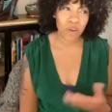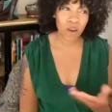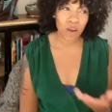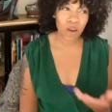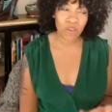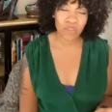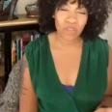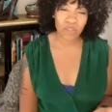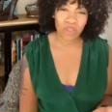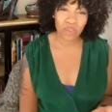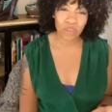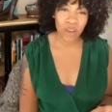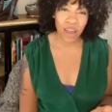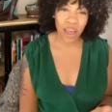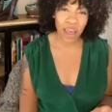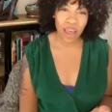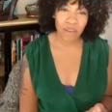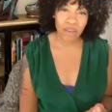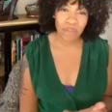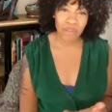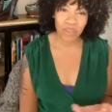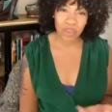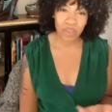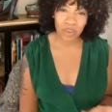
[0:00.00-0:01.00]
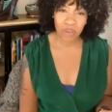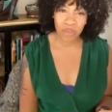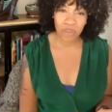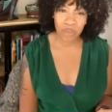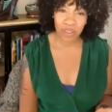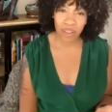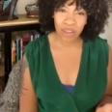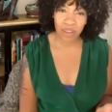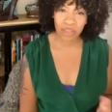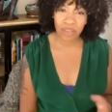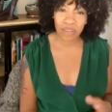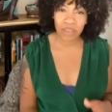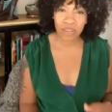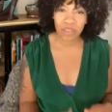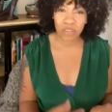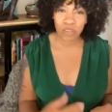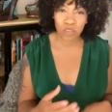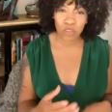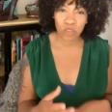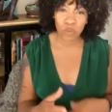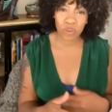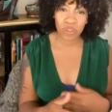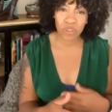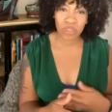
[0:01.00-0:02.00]
also have, you know,
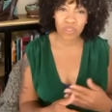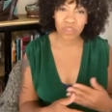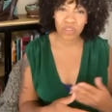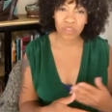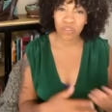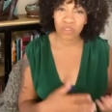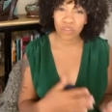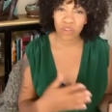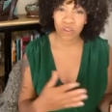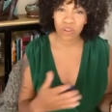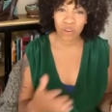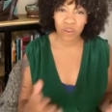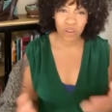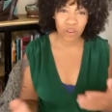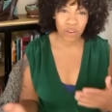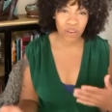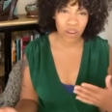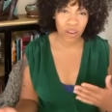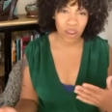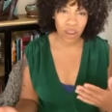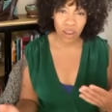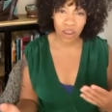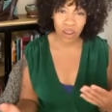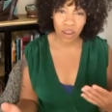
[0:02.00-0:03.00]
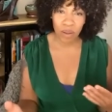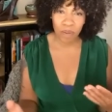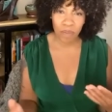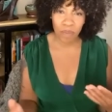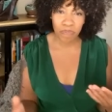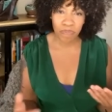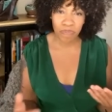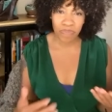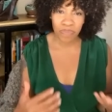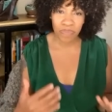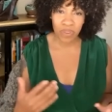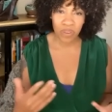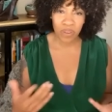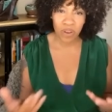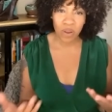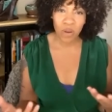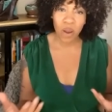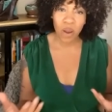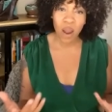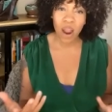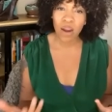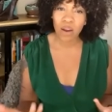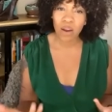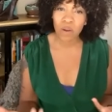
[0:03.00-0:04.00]
relationships with certain, you know, art